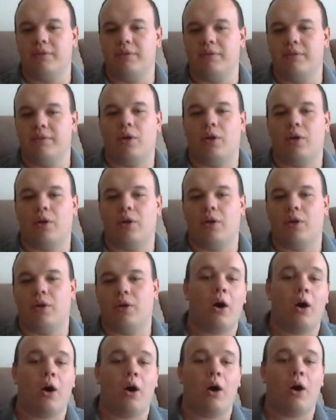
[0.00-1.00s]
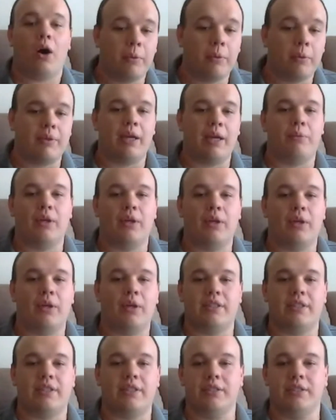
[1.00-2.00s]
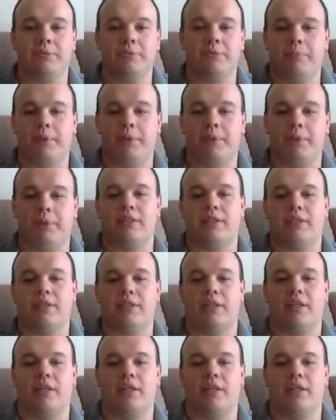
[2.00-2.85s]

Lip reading: So I'll probably play it once it does, but